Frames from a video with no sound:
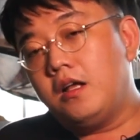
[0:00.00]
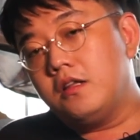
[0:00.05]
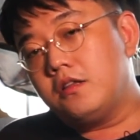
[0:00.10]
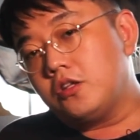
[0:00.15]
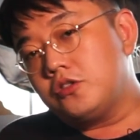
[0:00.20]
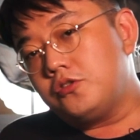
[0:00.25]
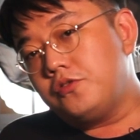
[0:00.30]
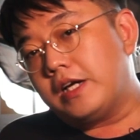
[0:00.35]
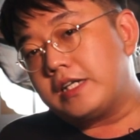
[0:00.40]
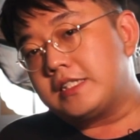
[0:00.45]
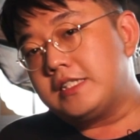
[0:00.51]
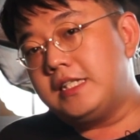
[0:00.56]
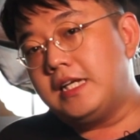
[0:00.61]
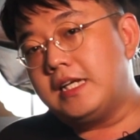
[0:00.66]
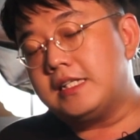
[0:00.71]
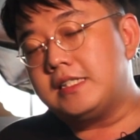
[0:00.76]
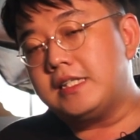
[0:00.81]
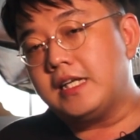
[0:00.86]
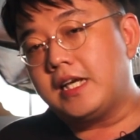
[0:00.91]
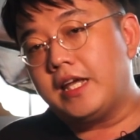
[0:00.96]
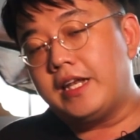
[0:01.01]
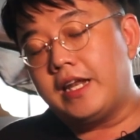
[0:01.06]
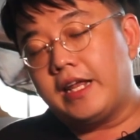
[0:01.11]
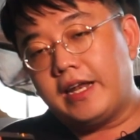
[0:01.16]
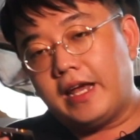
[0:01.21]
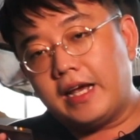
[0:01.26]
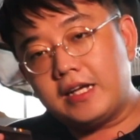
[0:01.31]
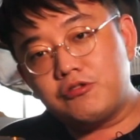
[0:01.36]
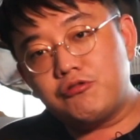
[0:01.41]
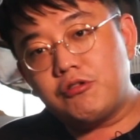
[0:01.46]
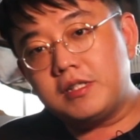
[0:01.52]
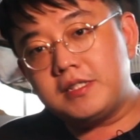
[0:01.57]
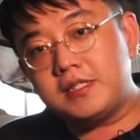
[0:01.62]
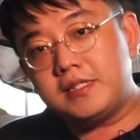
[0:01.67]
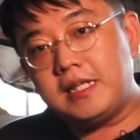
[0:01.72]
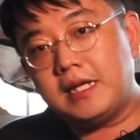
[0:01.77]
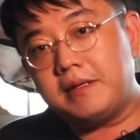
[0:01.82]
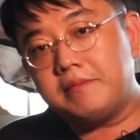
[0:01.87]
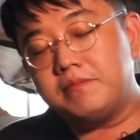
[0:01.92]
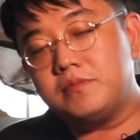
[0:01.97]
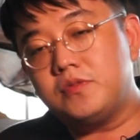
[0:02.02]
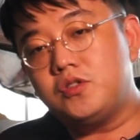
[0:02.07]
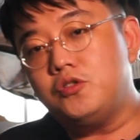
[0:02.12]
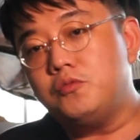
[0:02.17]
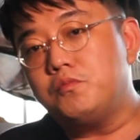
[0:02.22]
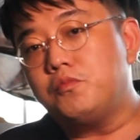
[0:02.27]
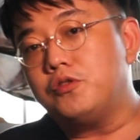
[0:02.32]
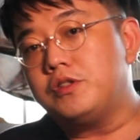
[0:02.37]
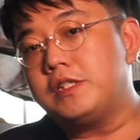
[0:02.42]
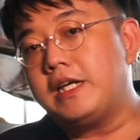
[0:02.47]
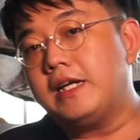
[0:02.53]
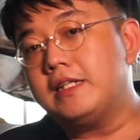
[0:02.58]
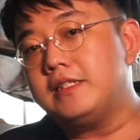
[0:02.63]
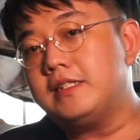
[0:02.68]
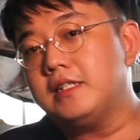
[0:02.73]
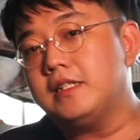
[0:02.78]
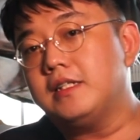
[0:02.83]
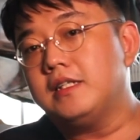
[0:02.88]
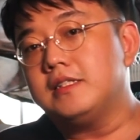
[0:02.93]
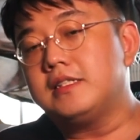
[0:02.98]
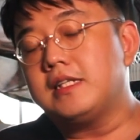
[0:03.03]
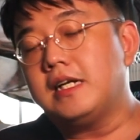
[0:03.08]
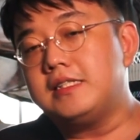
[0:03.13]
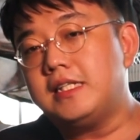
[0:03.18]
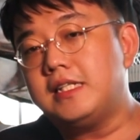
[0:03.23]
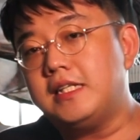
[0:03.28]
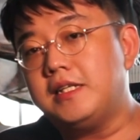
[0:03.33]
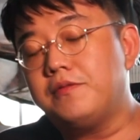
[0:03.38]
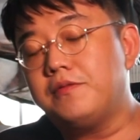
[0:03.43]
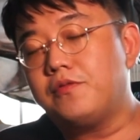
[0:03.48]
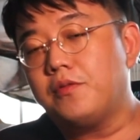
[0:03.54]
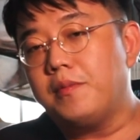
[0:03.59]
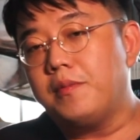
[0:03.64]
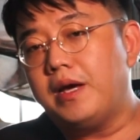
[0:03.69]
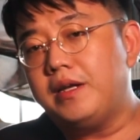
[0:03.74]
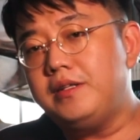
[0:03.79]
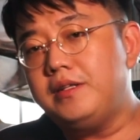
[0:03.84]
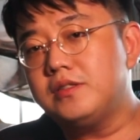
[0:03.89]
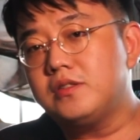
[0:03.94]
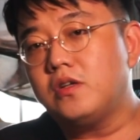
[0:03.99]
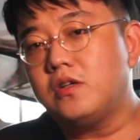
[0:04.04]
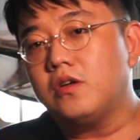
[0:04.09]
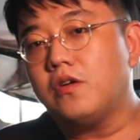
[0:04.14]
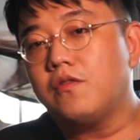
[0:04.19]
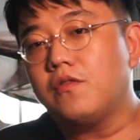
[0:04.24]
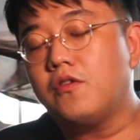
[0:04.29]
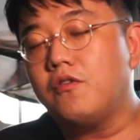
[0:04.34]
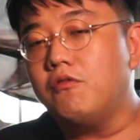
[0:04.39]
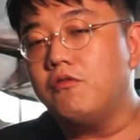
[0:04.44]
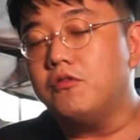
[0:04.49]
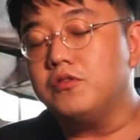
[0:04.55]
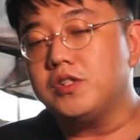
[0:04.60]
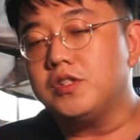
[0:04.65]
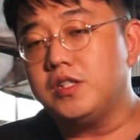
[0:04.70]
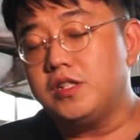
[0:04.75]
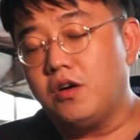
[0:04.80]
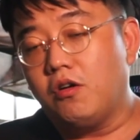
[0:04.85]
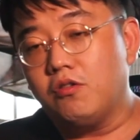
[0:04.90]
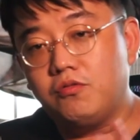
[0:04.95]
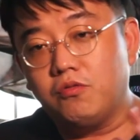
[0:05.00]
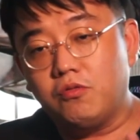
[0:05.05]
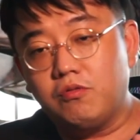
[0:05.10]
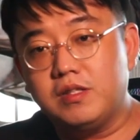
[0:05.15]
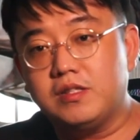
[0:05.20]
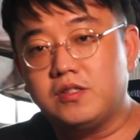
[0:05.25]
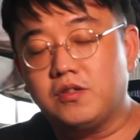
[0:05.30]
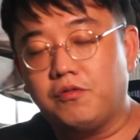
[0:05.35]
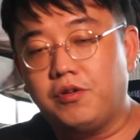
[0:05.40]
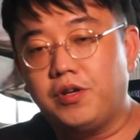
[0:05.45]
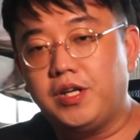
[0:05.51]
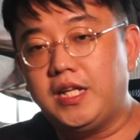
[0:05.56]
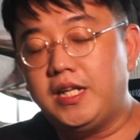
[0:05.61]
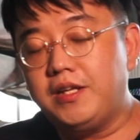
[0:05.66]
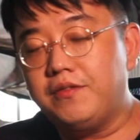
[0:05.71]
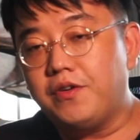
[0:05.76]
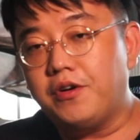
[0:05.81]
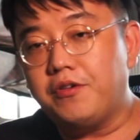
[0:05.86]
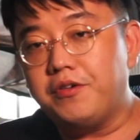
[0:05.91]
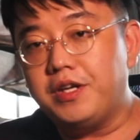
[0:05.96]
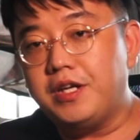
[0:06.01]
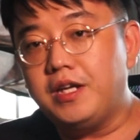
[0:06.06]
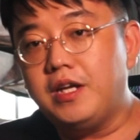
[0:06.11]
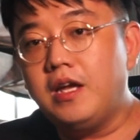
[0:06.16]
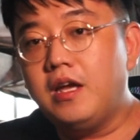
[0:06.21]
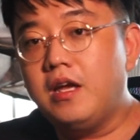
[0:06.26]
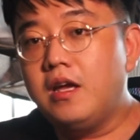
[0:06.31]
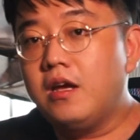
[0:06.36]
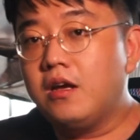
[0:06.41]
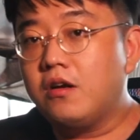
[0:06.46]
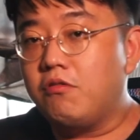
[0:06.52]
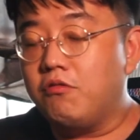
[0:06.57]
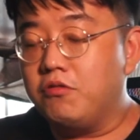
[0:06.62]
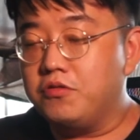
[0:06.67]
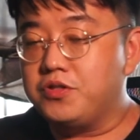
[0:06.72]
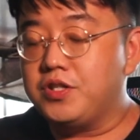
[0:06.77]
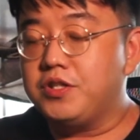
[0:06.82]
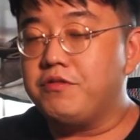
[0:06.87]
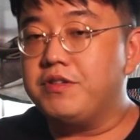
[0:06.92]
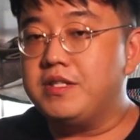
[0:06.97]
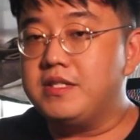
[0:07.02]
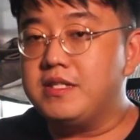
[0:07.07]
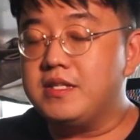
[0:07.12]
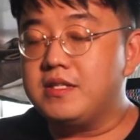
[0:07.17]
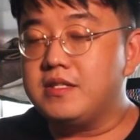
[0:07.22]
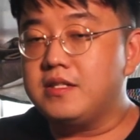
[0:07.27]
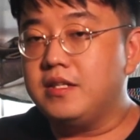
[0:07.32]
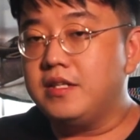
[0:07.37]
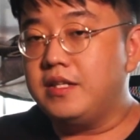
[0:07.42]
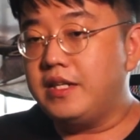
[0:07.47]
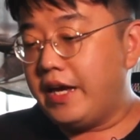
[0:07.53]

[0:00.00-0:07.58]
Lotoo actually has taken an extra step to protect the titanium from any sort of corrosion, although it's already very corrosion resistant.